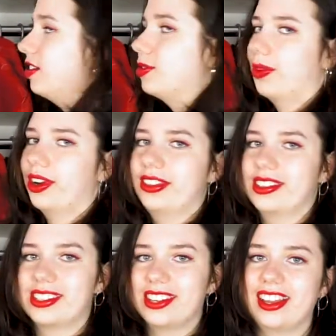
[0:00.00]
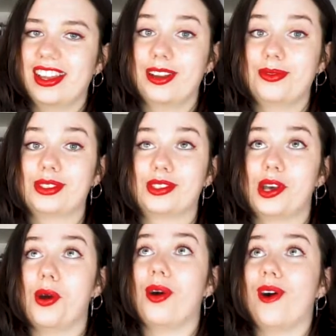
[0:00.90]
was wearing this today and it was
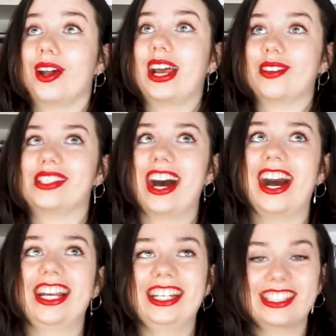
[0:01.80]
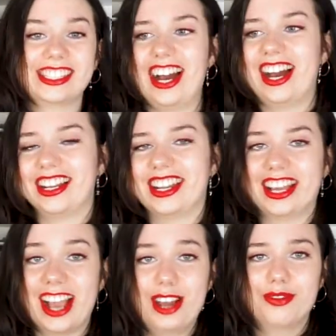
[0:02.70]
so hot outside and I
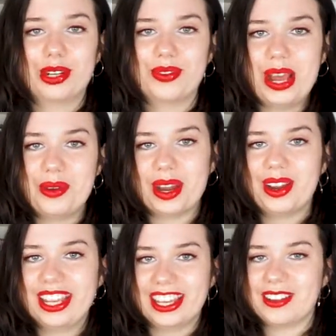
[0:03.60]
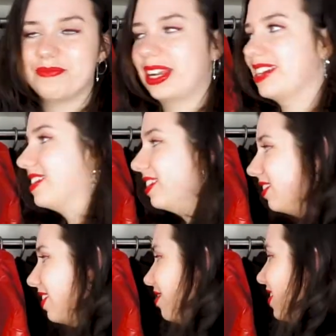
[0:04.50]
kind of regret wearing it, but I still
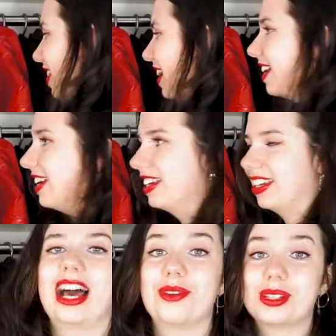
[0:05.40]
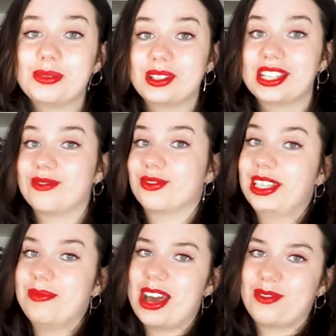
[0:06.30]
love the jacket, and we're supposed to have
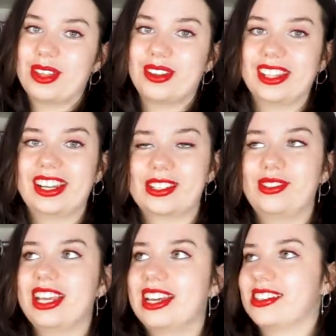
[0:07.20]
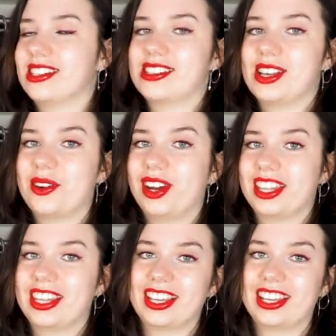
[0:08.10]
really bad weather in the next few days, so I
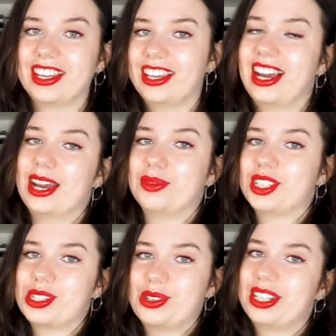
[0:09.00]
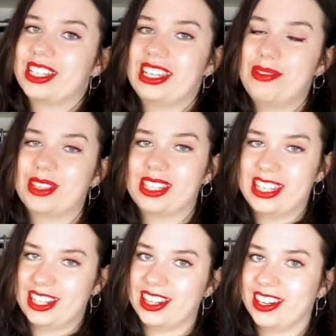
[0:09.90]
think I'm just going to keep this
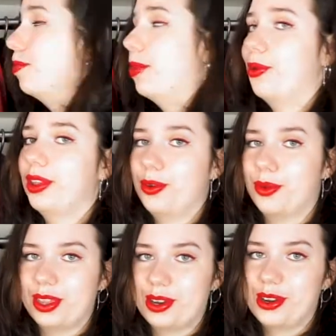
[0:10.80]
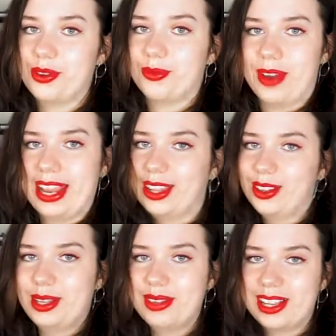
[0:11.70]
here. But when the weather
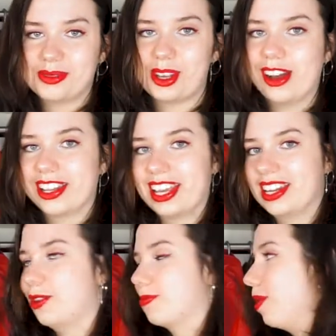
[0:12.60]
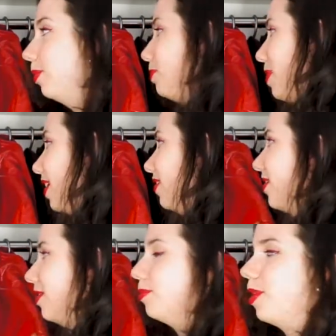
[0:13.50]
regularly becomes hot again, I'll probably pack this
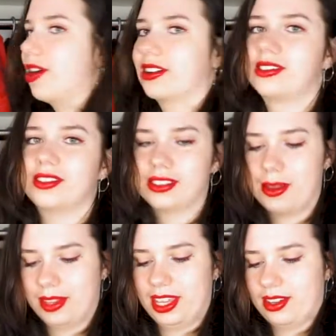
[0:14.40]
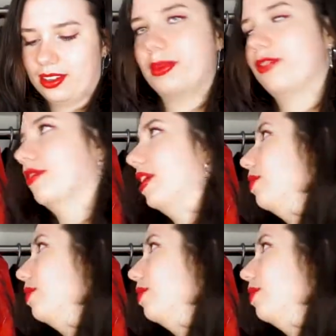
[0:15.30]
in a box or something. But for now,